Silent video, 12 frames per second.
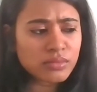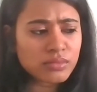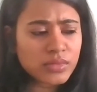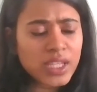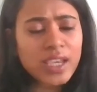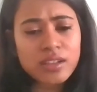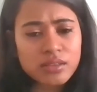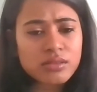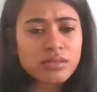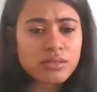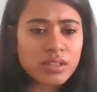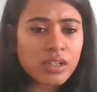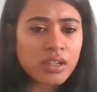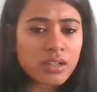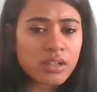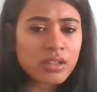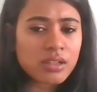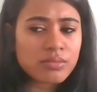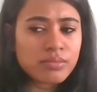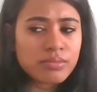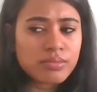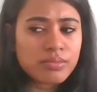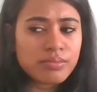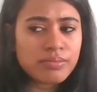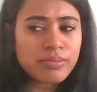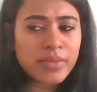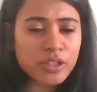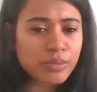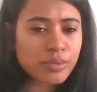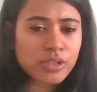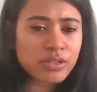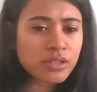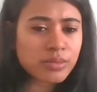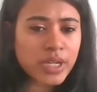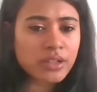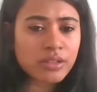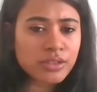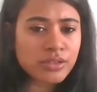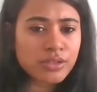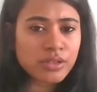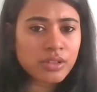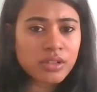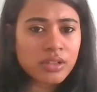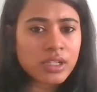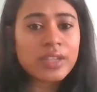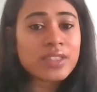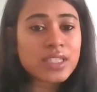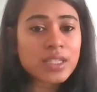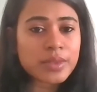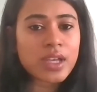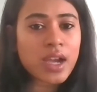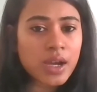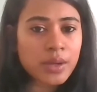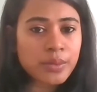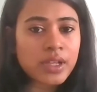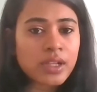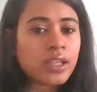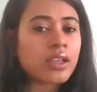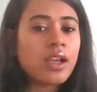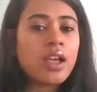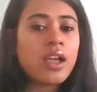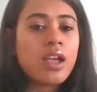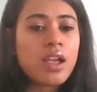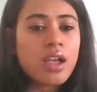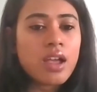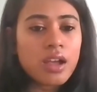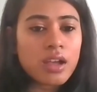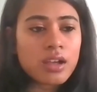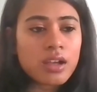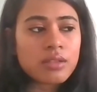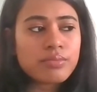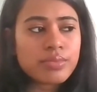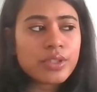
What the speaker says: yeah, microprocessor, microcontroller, even some of the hardware, like you